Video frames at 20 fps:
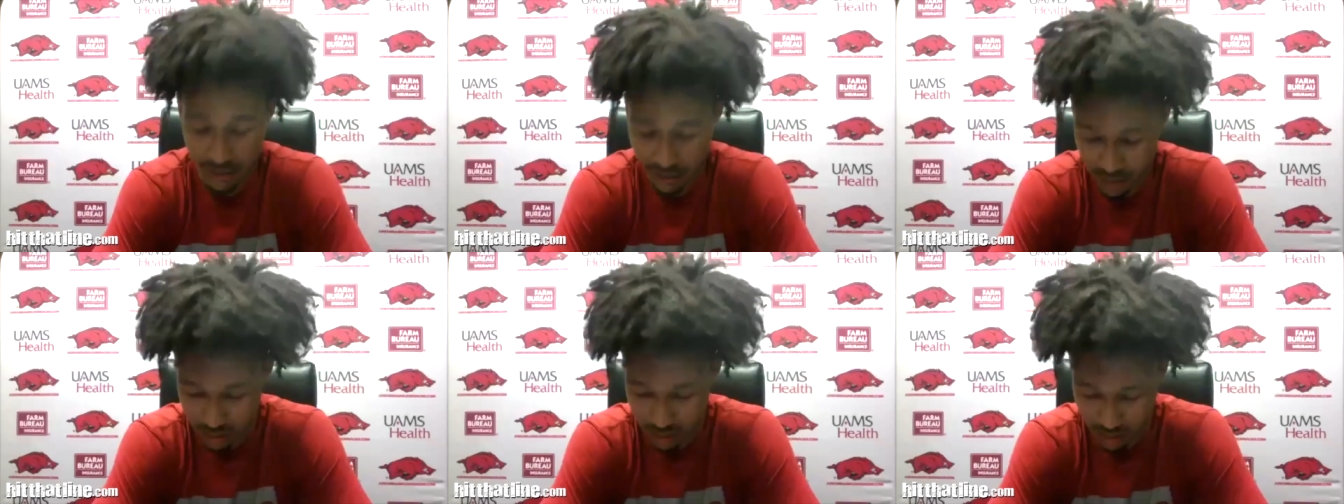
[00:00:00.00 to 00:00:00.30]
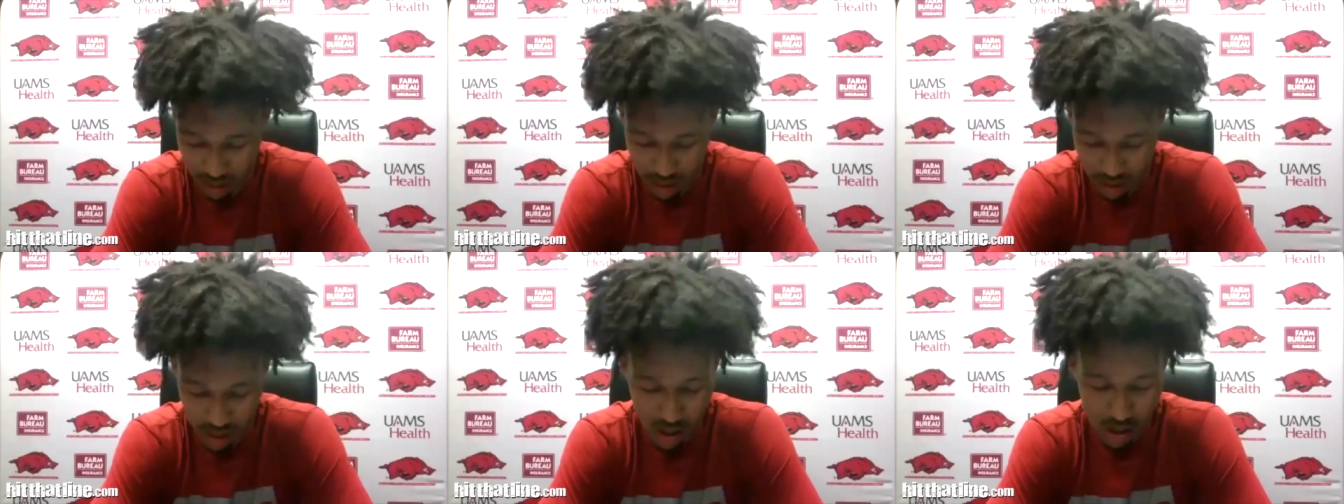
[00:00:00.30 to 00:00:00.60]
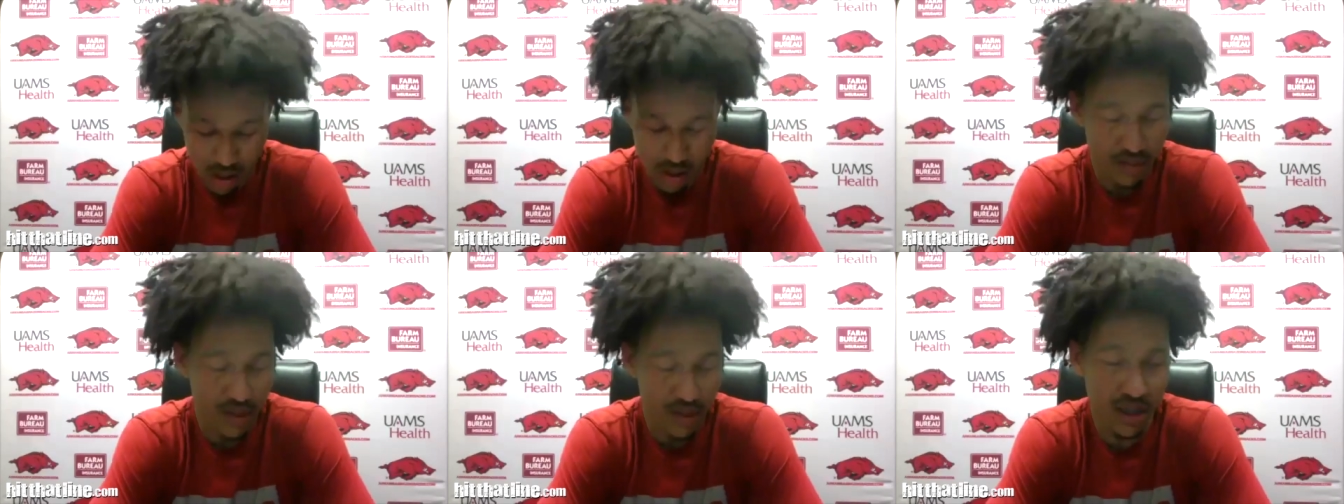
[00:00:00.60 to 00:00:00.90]

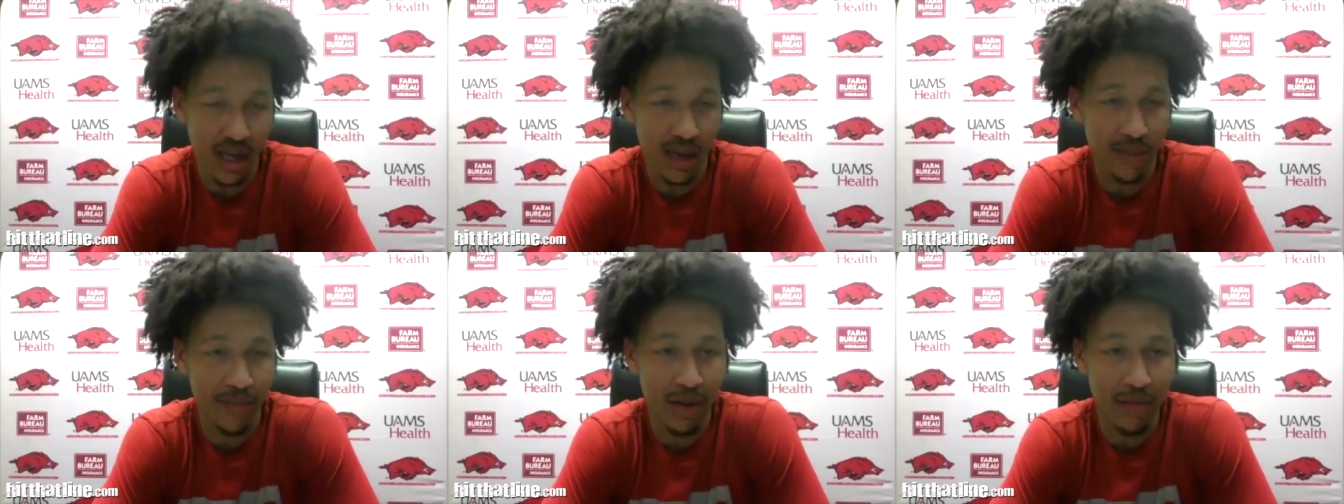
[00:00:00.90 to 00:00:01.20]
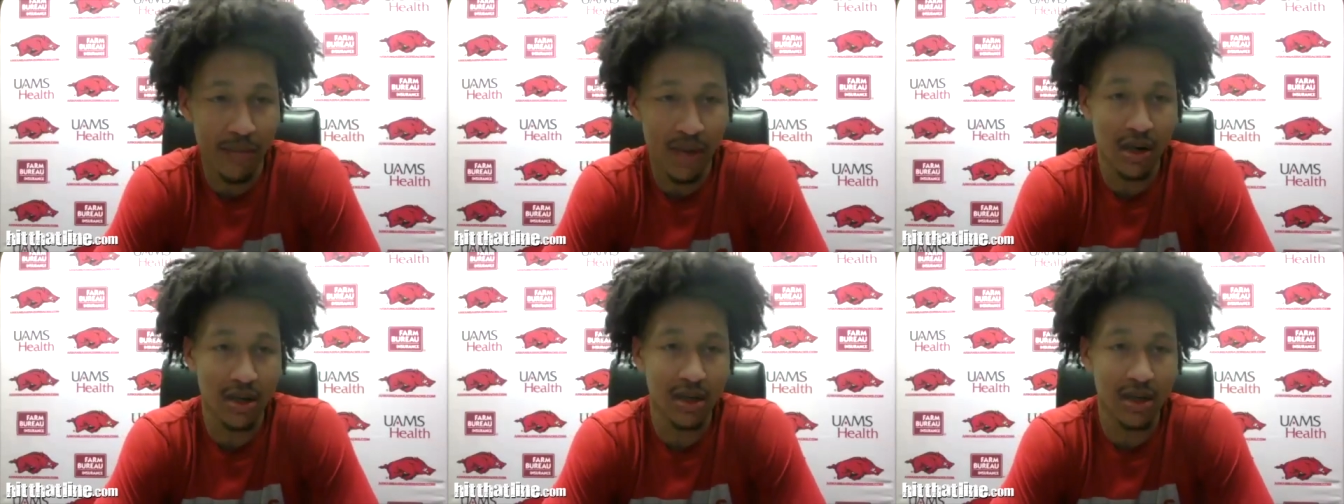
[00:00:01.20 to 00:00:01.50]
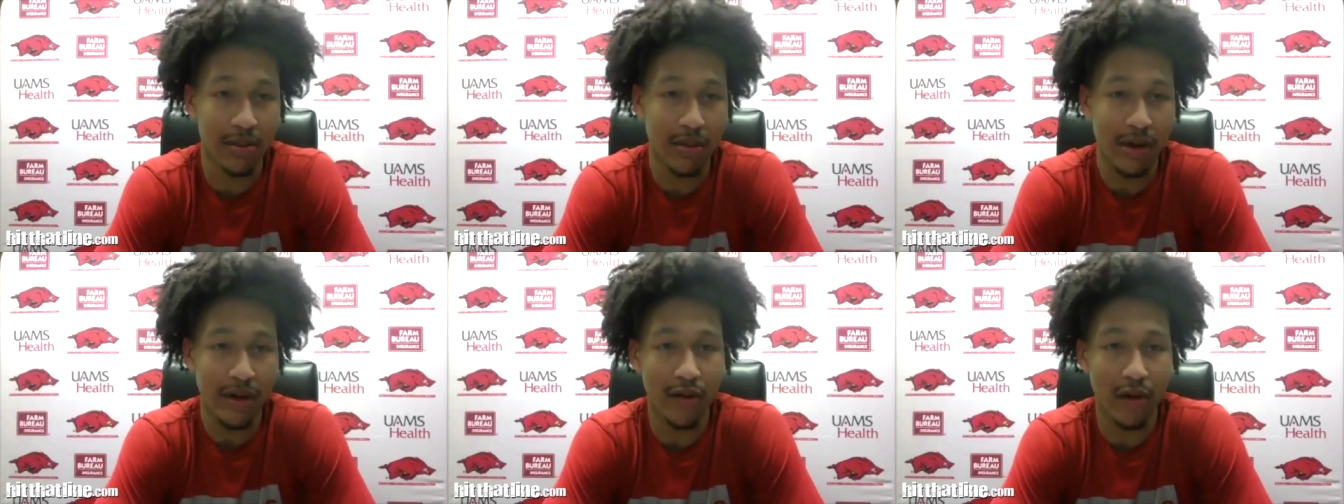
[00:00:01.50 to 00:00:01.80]
We just got to be a better
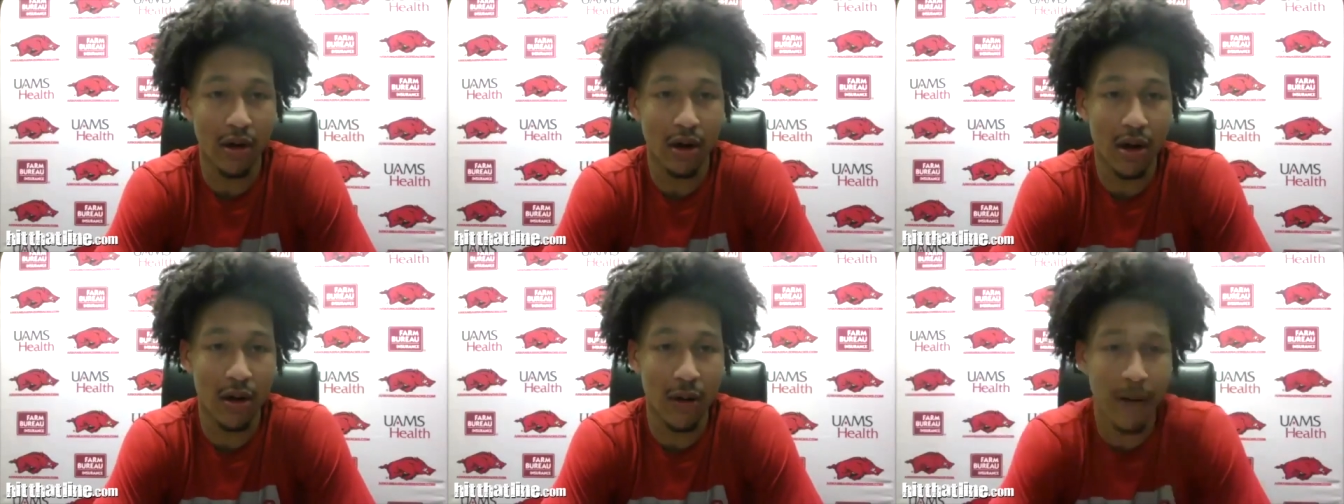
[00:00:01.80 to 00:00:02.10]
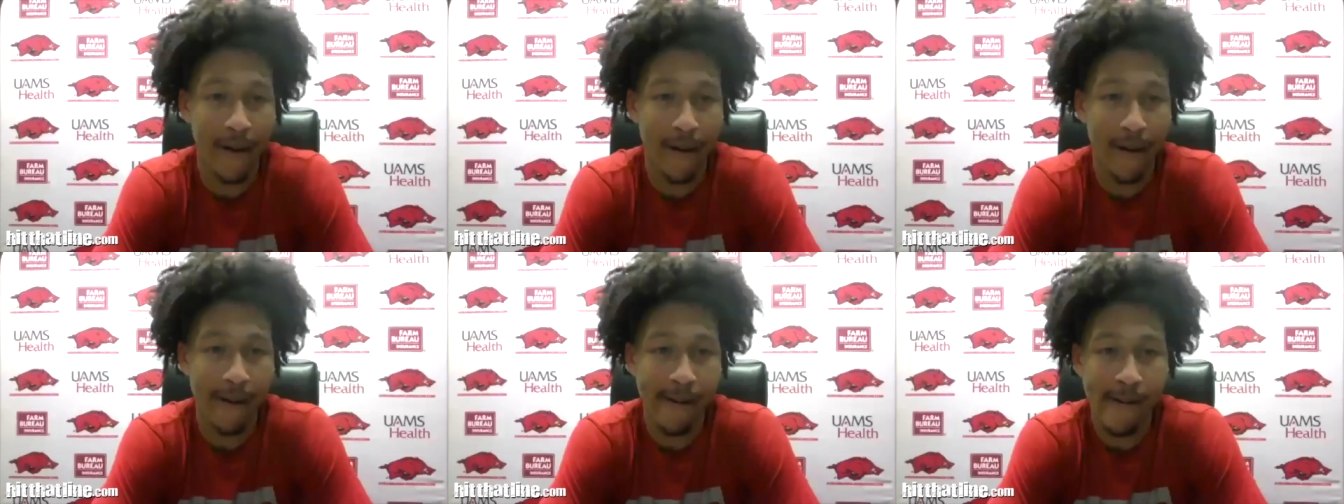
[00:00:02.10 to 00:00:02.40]
team overall.